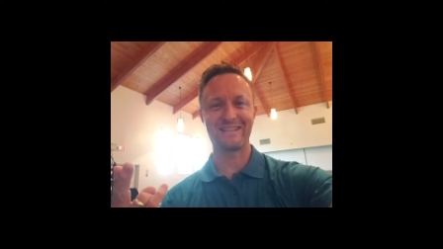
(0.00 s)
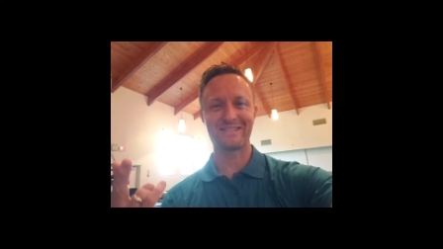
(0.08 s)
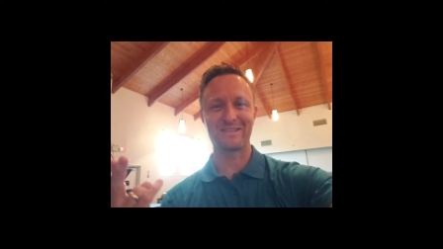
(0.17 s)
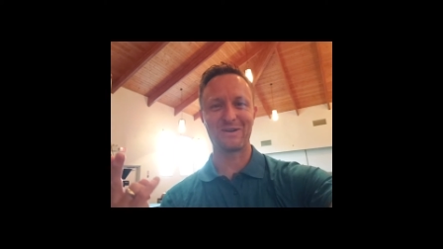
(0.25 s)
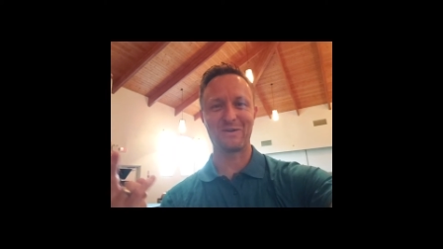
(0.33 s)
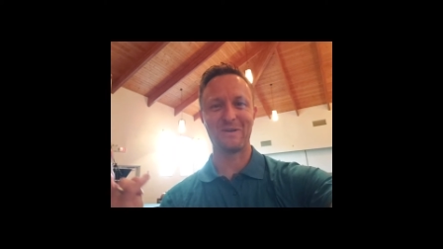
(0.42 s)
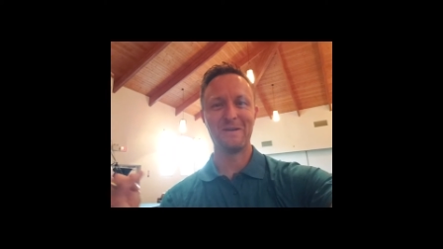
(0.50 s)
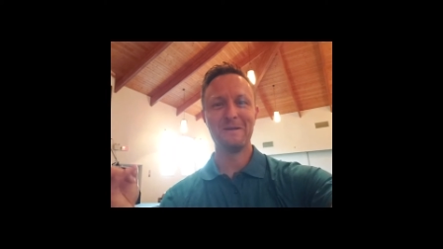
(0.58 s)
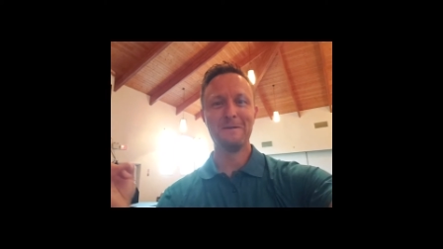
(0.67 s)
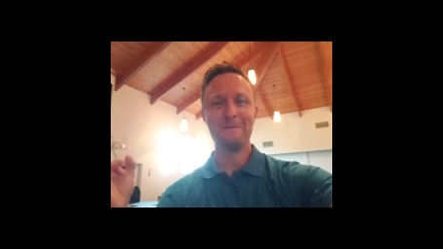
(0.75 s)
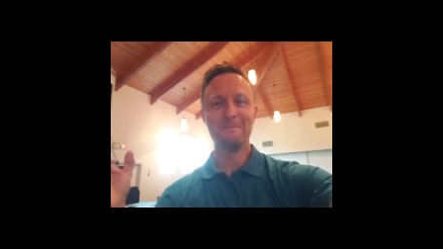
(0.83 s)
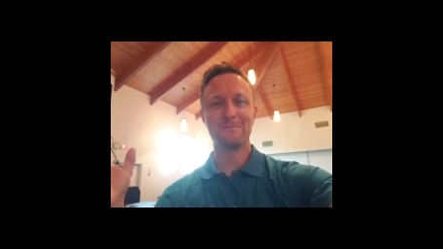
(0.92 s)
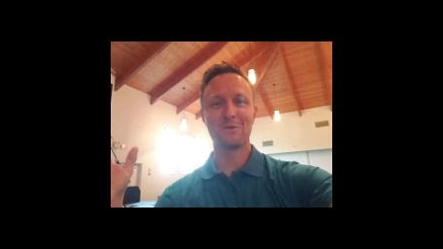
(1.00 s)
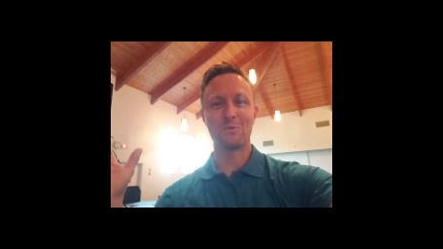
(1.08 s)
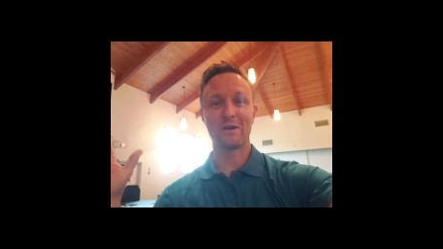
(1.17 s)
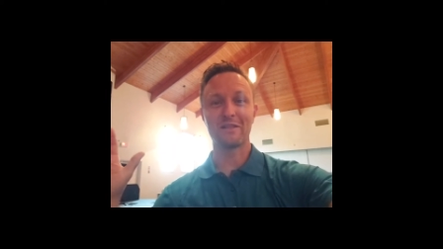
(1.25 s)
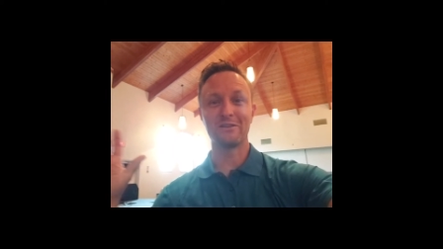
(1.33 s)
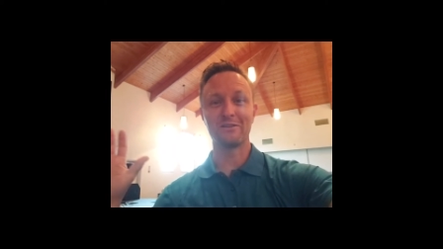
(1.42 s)
so the
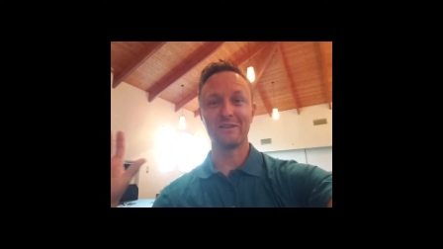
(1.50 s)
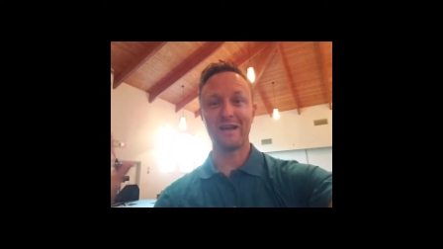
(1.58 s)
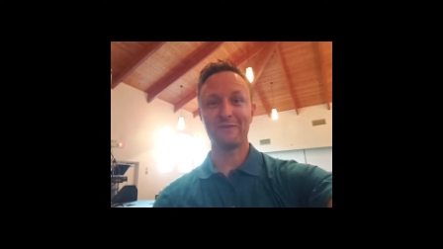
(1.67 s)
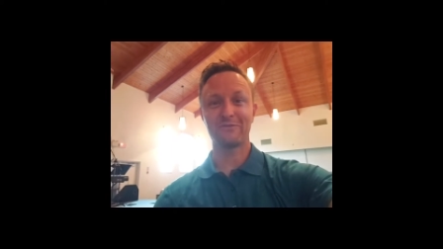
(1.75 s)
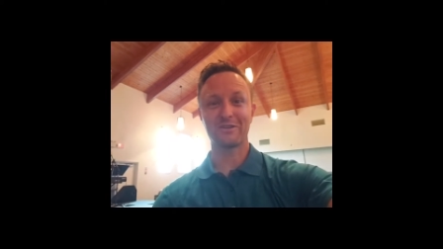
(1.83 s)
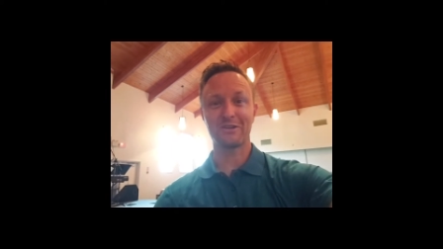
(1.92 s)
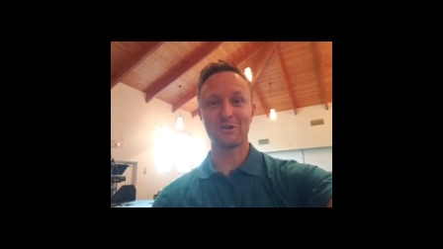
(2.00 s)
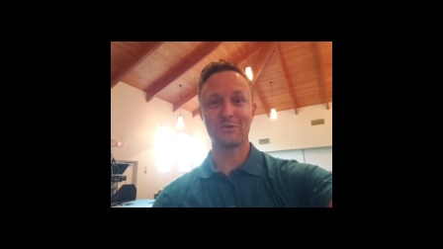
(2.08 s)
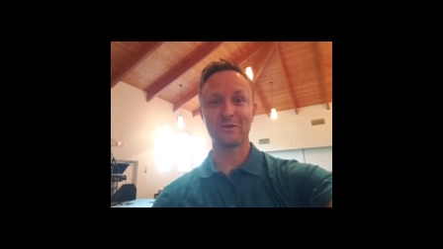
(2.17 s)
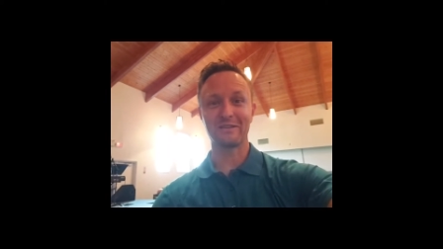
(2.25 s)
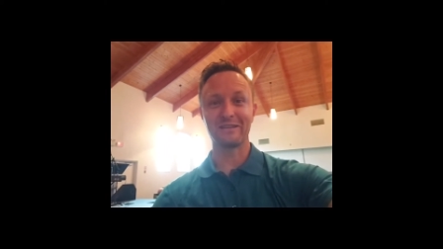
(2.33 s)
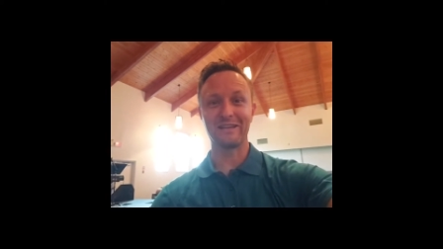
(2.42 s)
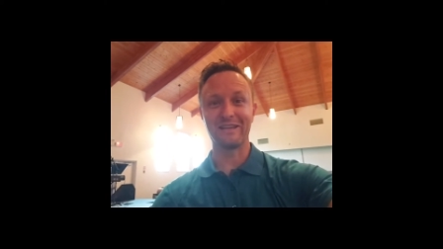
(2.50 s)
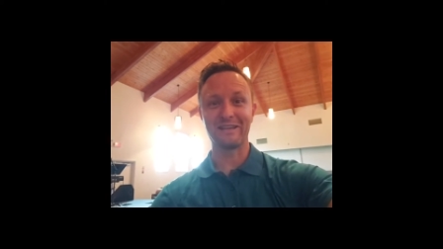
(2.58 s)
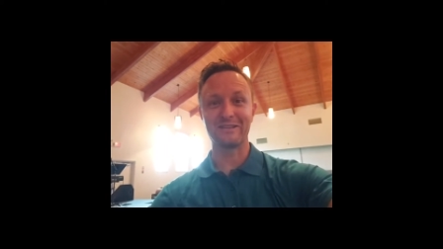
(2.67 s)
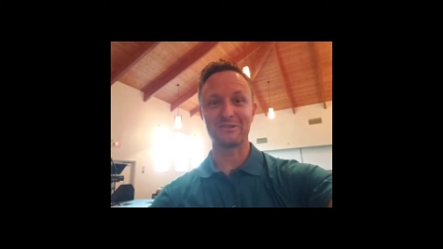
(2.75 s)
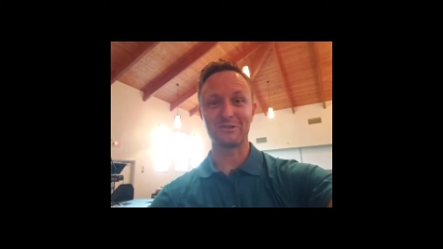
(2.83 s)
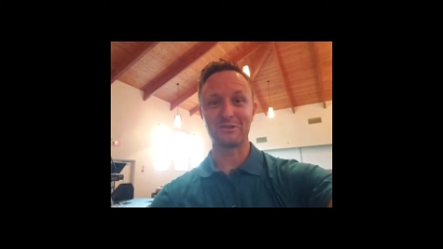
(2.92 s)
one on the left currently
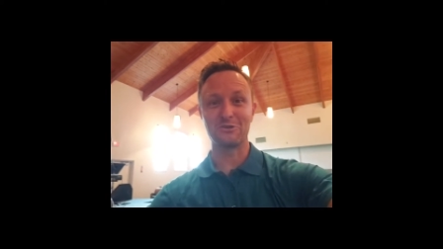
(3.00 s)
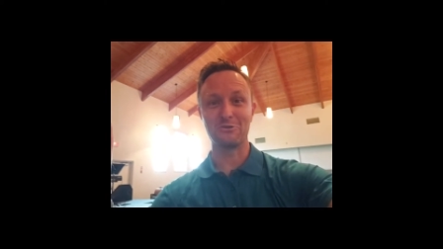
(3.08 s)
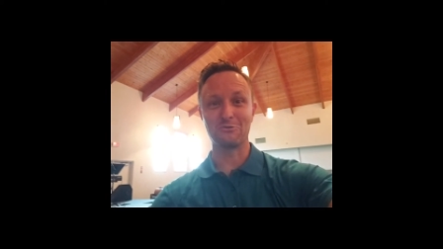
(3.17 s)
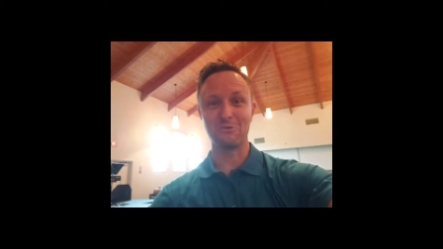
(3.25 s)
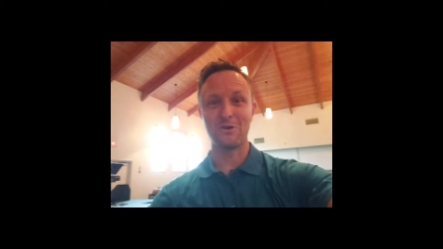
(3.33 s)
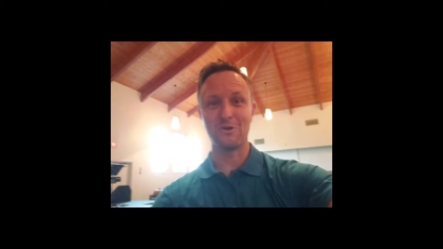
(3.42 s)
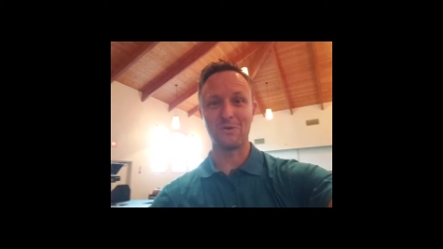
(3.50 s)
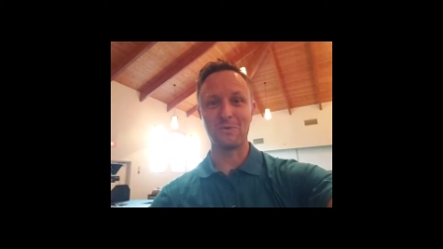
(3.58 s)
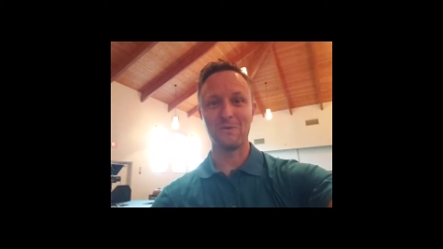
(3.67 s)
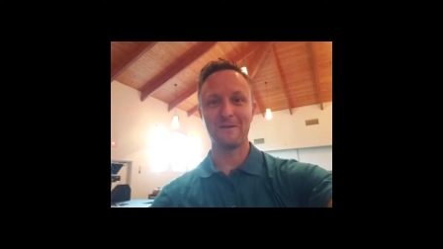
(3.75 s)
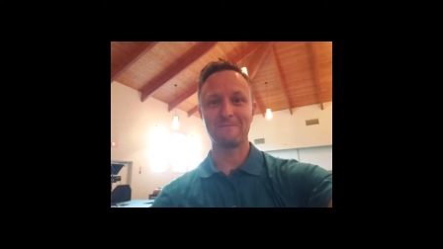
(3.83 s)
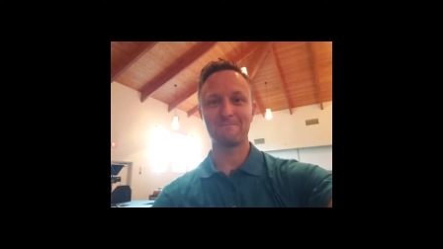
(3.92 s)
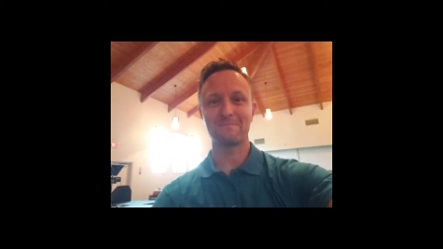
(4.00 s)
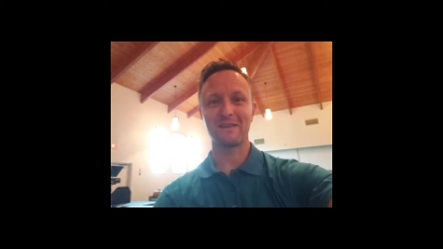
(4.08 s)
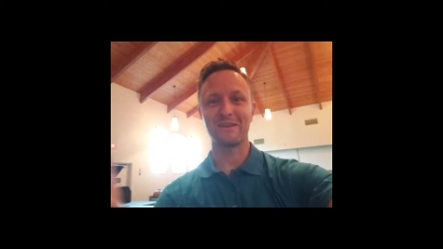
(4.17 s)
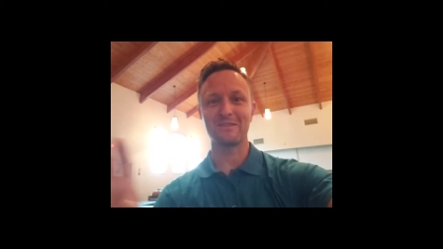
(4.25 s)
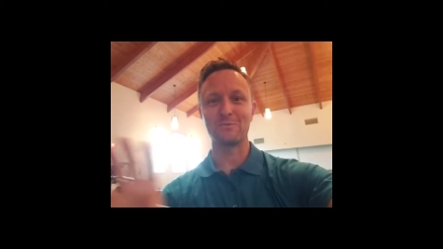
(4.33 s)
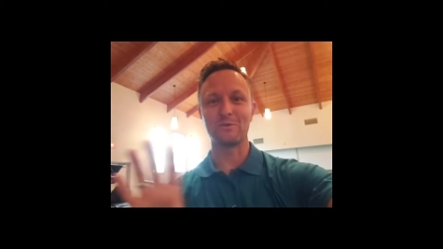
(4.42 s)
is grow,
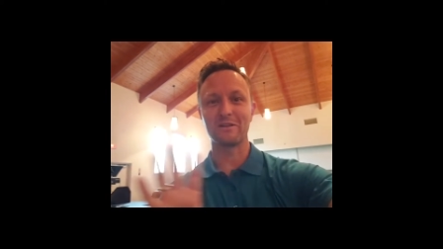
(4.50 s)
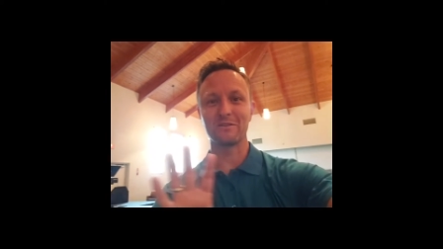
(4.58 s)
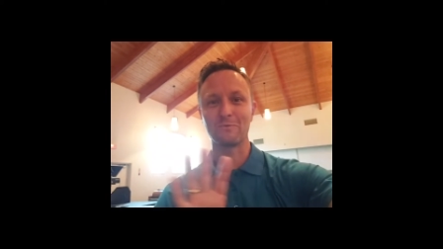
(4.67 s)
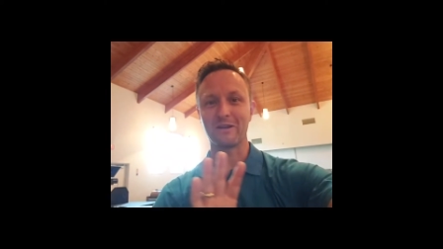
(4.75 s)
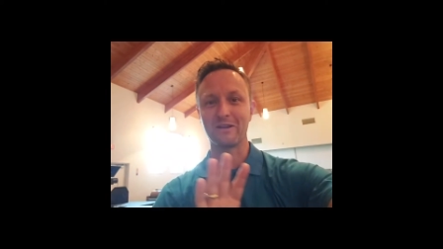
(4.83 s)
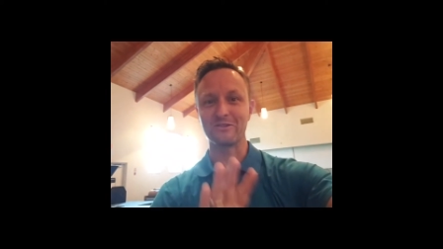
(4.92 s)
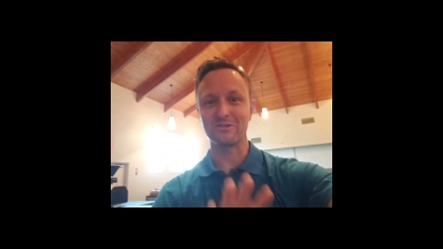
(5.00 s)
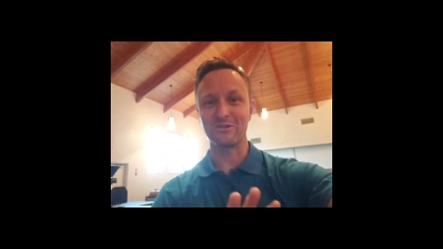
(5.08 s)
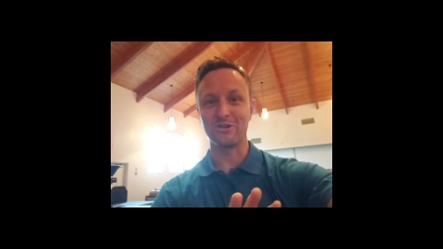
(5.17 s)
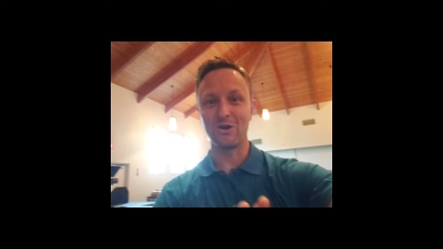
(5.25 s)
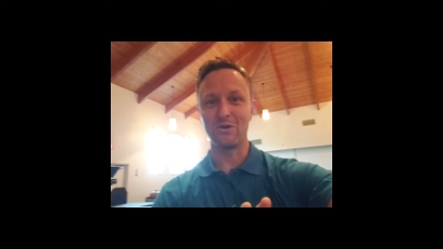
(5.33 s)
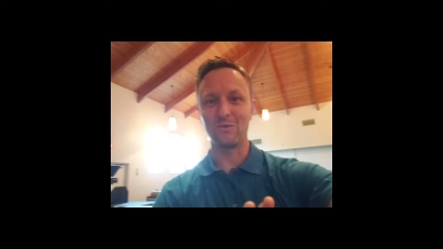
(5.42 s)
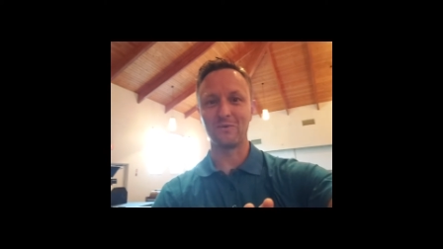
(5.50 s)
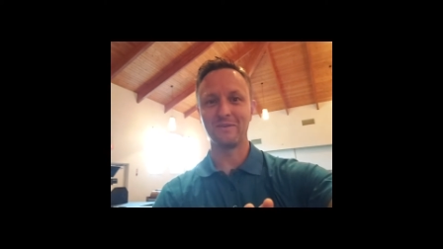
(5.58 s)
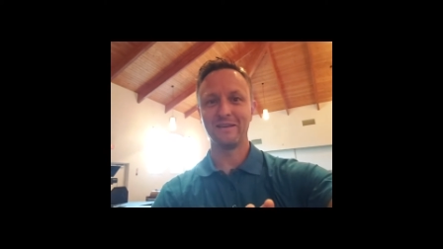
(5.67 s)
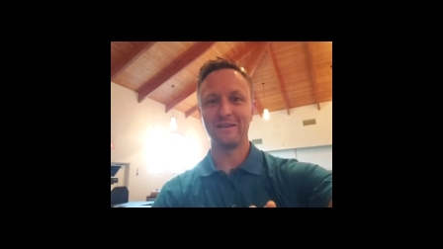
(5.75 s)
and the one on the right is go.